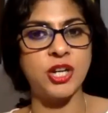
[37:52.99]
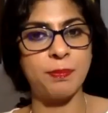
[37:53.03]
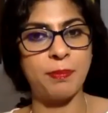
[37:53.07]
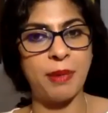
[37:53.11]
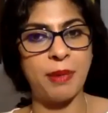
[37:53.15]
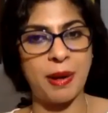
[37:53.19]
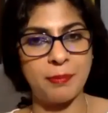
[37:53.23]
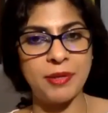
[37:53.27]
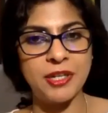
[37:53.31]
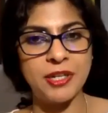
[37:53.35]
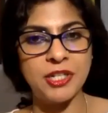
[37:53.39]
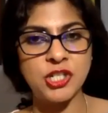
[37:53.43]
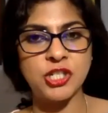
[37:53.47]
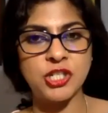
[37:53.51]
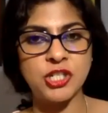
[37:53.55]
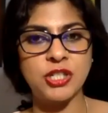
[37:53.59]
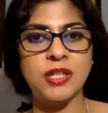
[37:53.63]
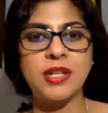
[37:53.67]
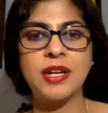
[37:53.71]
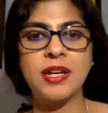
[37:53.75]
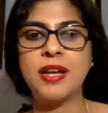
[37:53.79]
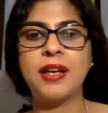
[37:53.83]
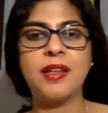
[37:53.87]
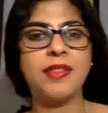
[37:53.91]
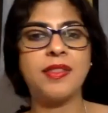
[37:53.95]
publisher,
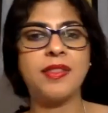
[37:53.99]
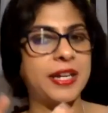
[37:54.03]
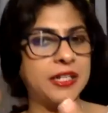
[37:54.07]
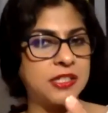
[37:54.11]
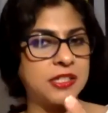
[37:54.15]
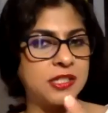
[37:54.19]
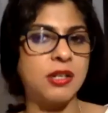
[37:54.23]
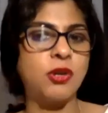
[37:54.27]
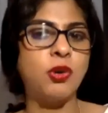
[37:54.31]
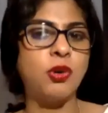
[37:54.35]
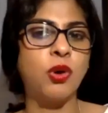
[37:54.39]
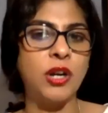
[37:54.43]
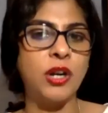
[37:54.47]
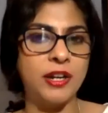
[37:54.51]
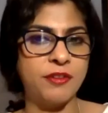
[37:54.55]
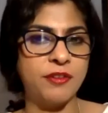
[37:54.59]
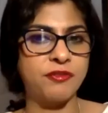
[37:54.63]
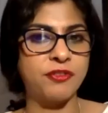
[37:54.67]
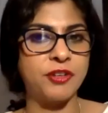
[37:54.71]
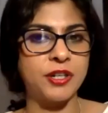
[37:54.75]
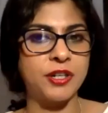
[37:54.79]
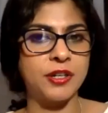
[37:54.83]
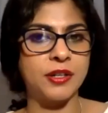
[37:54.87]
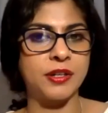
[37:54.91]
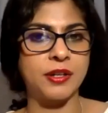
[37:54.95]
that's a whole
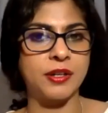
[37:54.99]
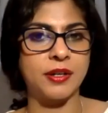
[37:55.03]
different